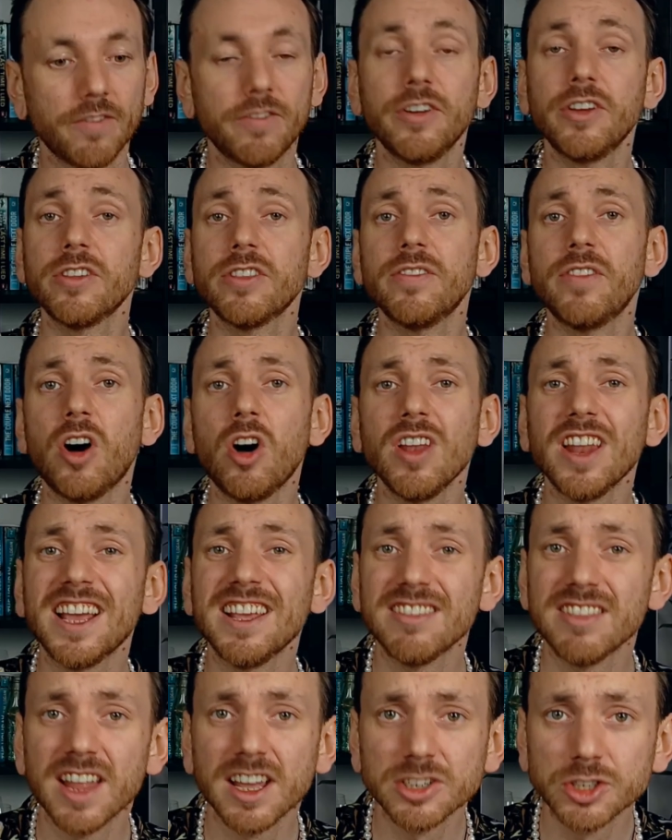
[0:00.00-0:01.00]
First of all,
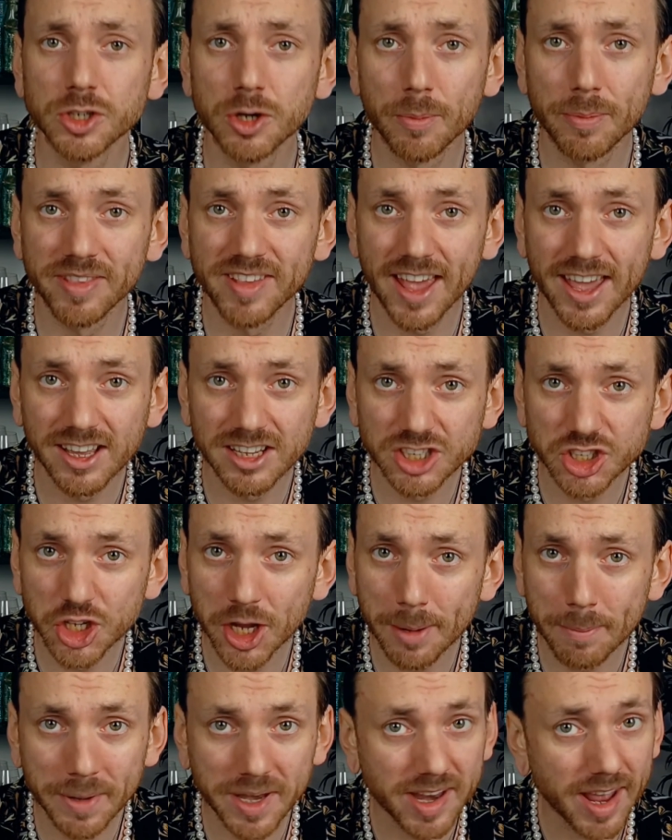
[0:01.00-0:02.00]
it's National Potato
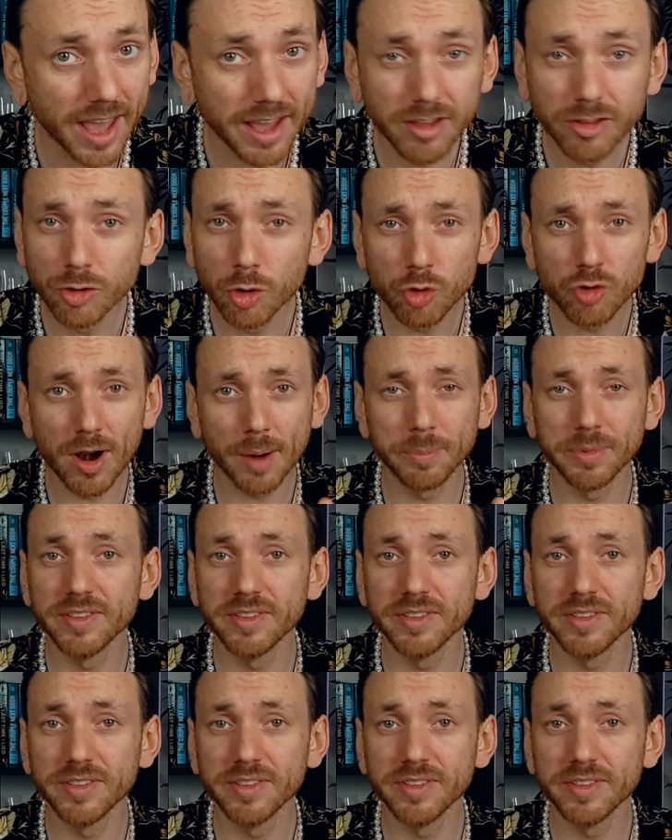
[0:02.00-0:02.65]
Chip Day, so grab